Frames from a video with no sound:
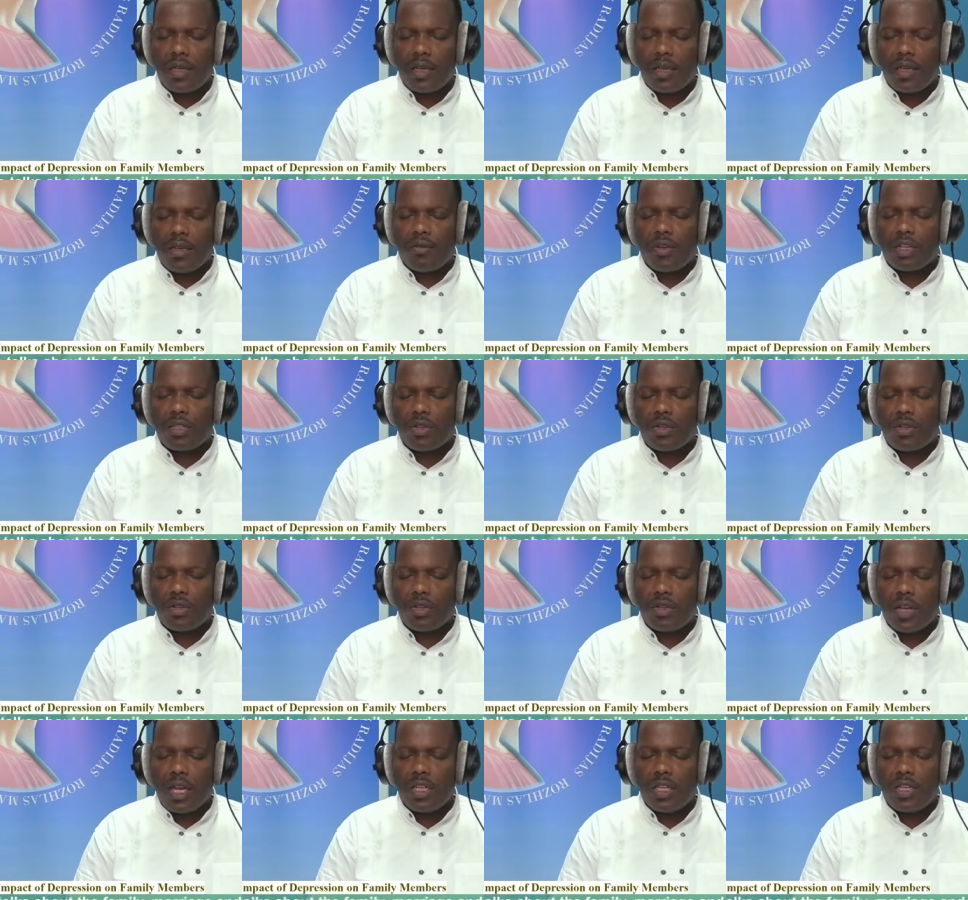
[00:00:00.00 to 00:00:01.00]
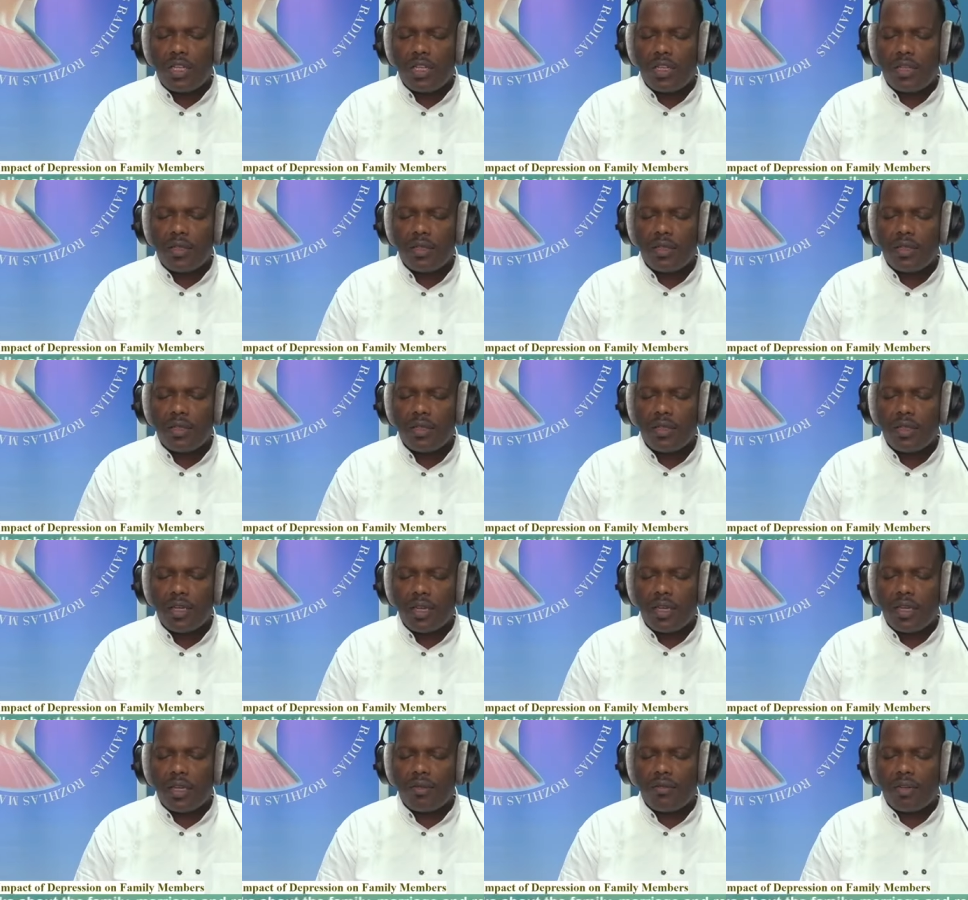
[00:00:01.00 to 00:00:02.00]
Give us consolation
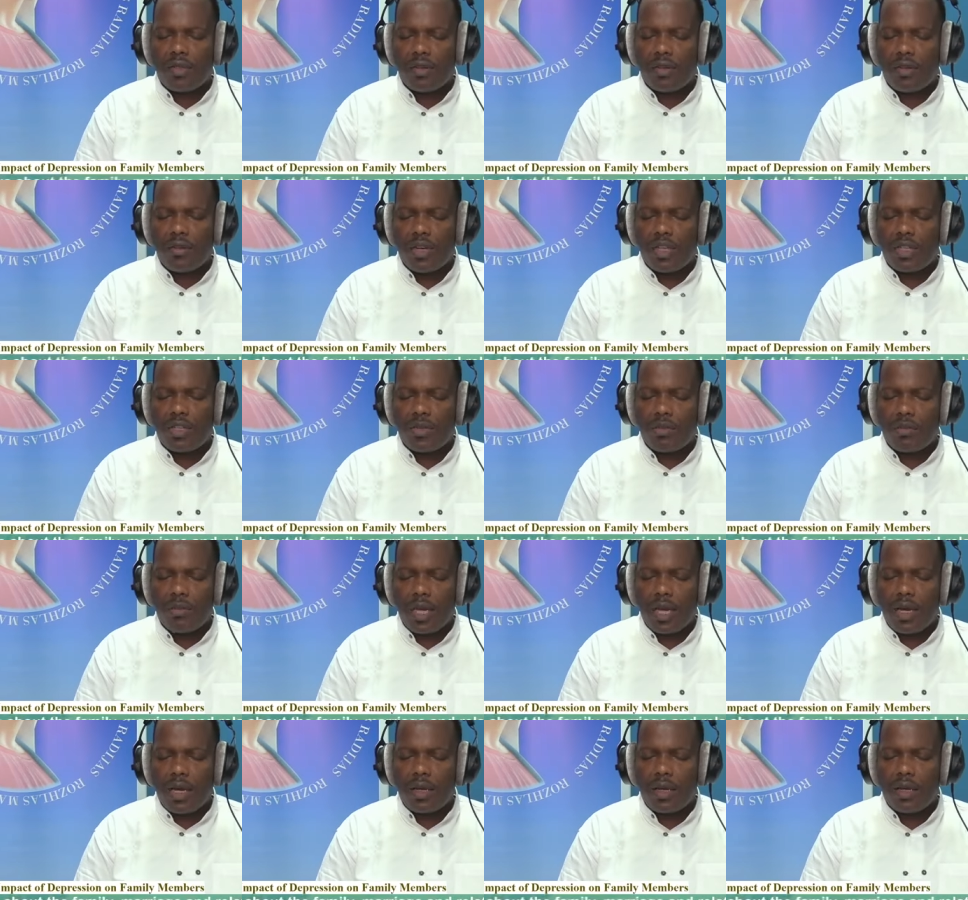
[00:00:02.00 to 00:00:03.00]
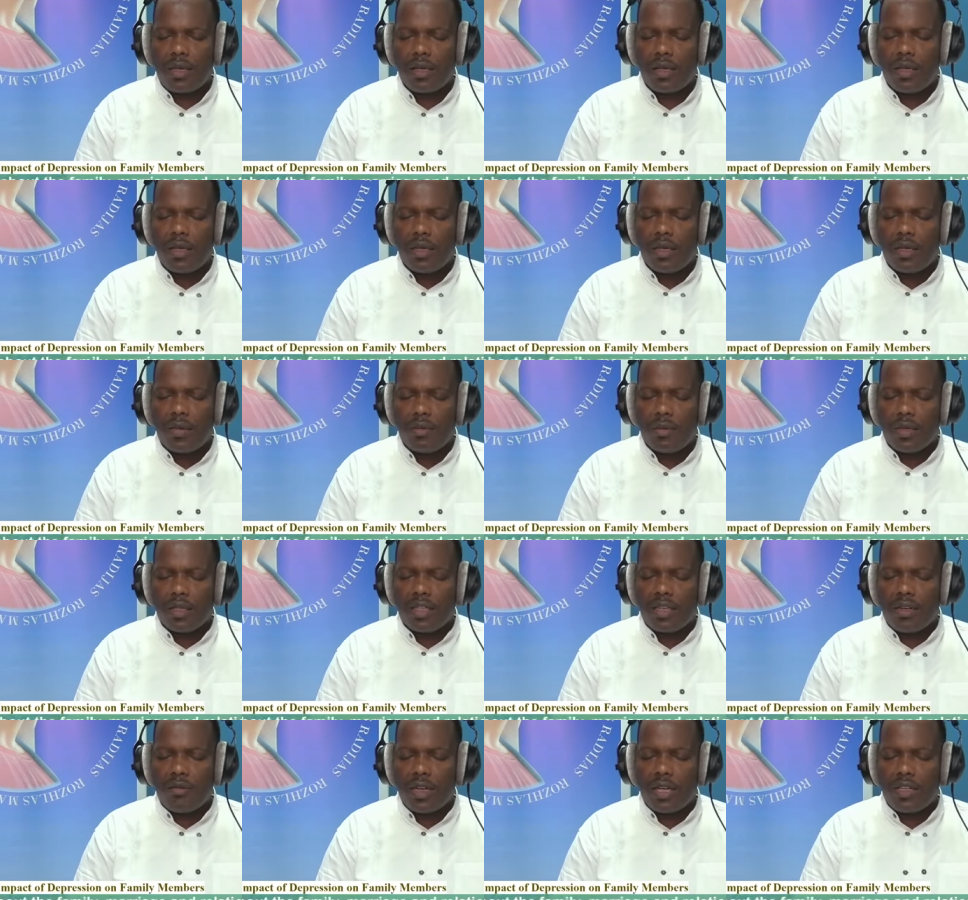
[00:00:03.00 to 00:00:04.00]
and give us grace to bear
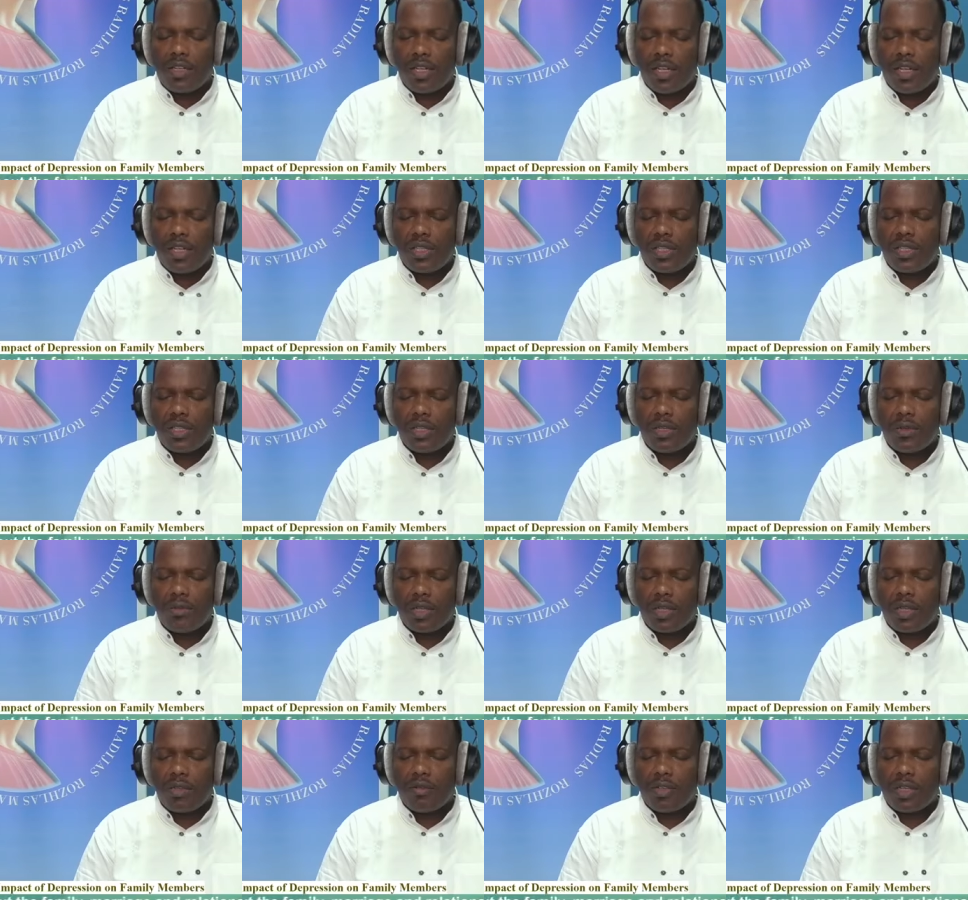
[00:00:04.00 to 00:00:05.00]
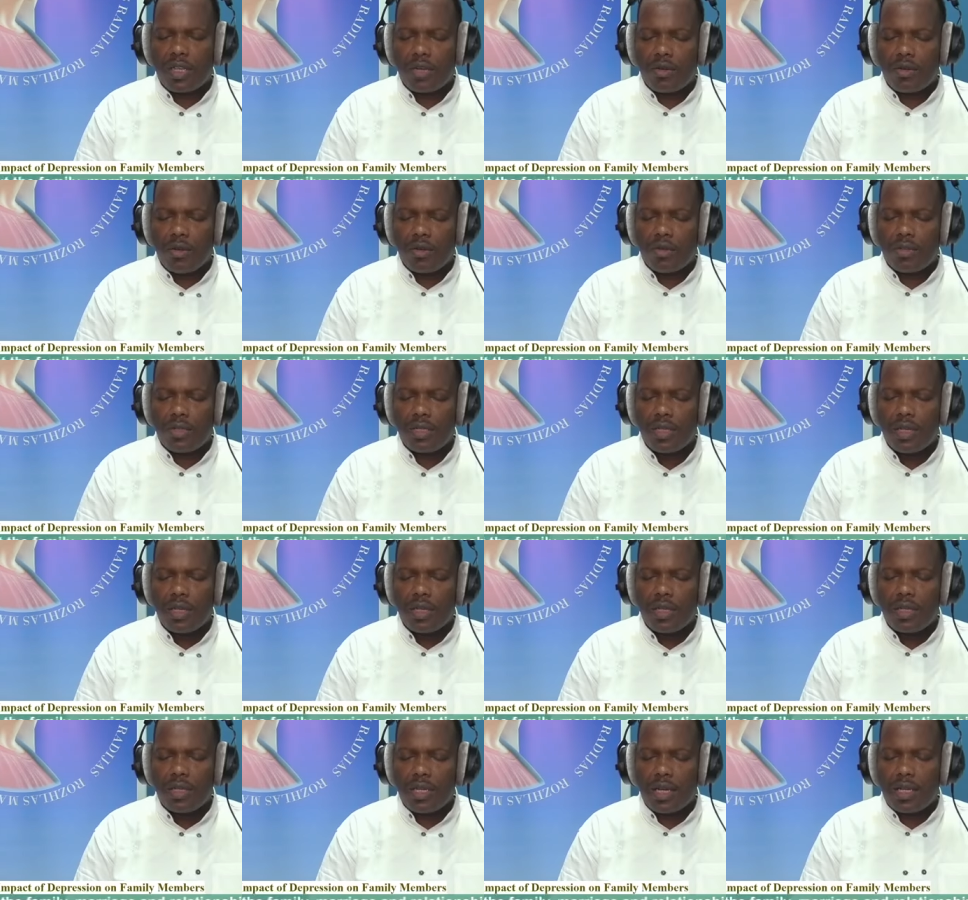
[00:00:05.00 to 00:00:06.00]
whatever it is, whatever the cross
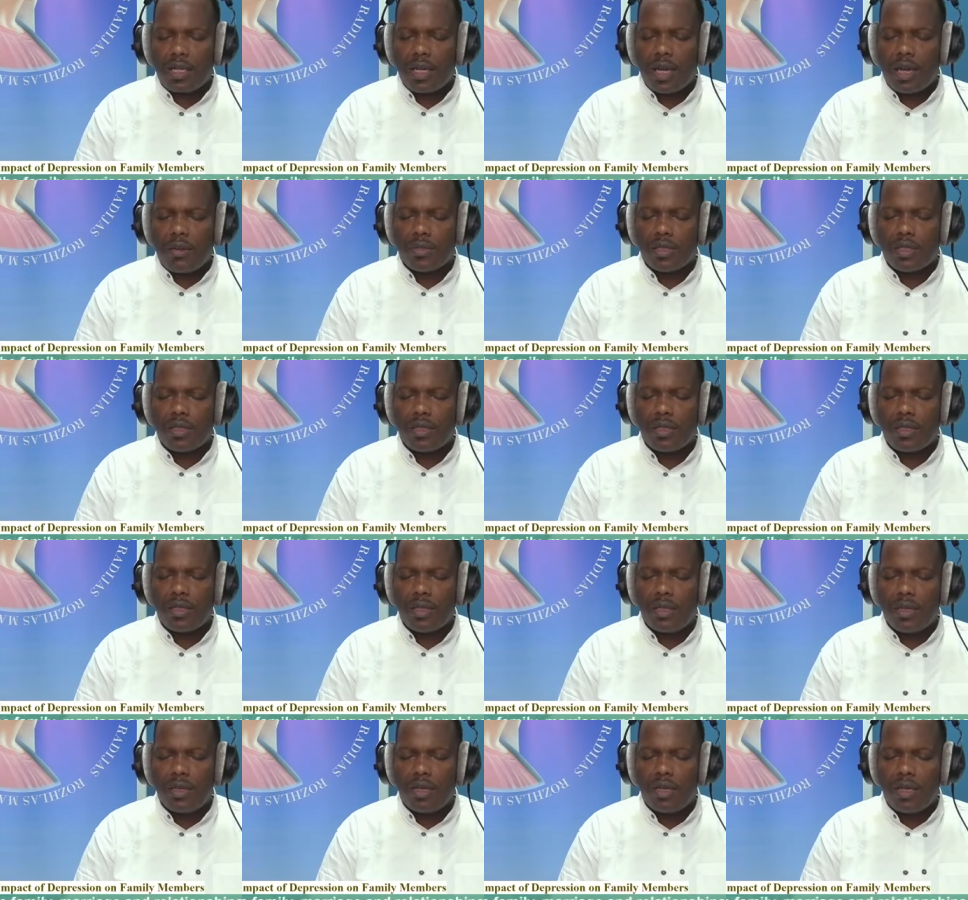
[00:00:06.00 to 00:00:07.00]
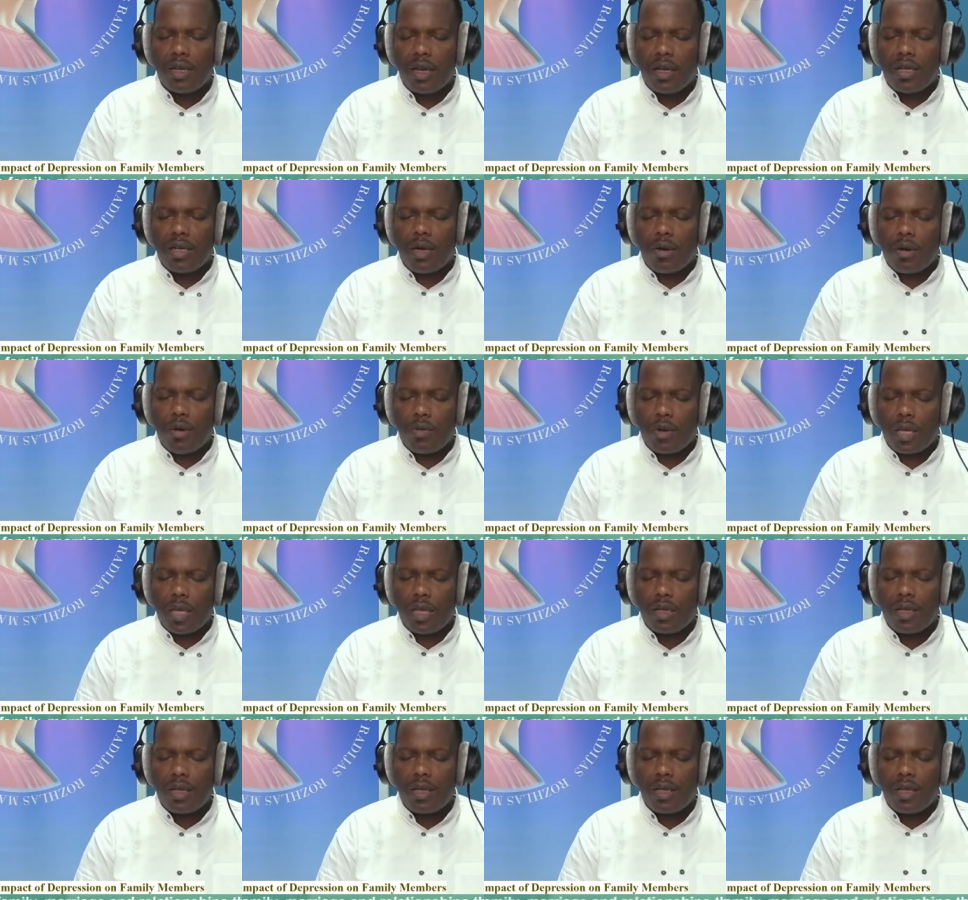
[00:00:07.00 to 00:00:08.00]
that comes in our way.
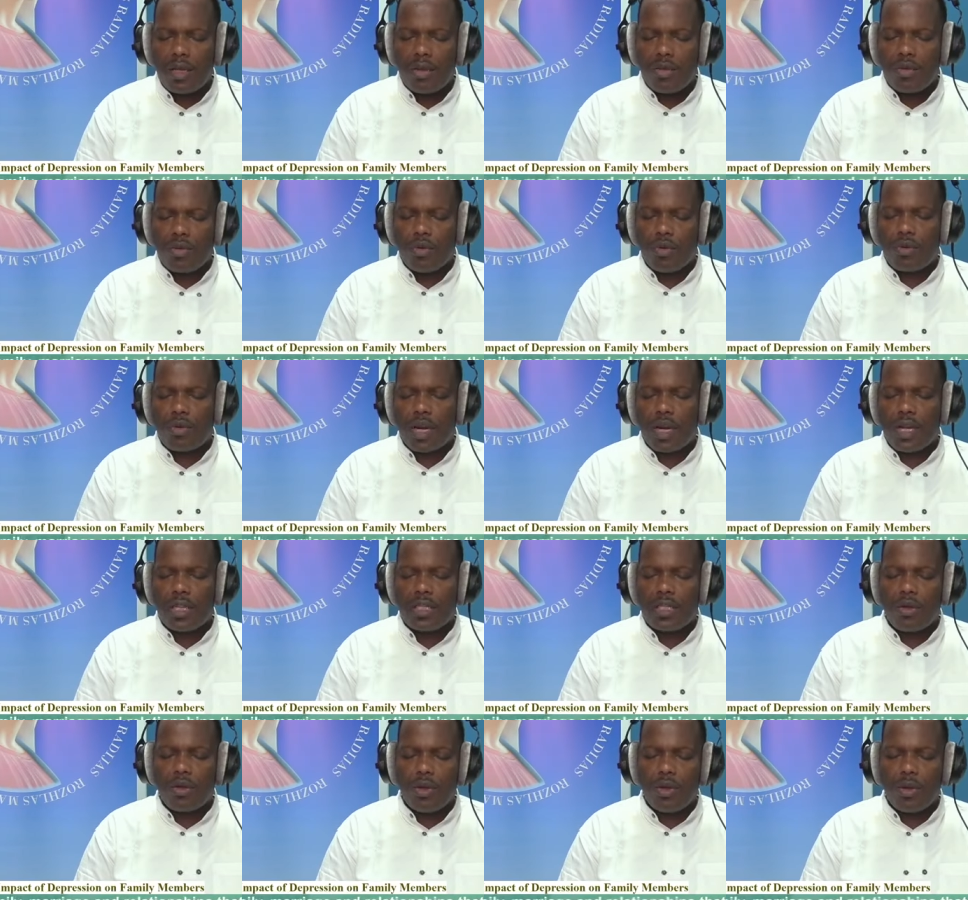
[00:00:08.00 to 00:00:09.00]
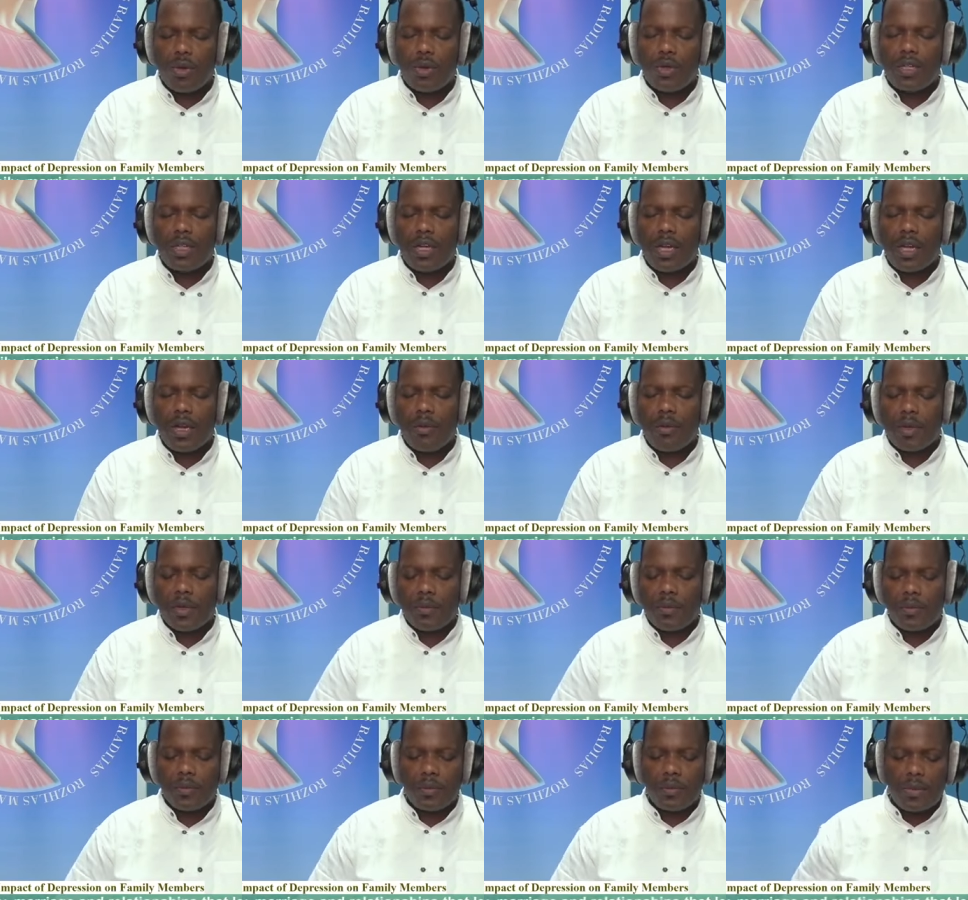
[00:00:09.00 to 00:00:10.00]
Through Christ our Lord. Amen.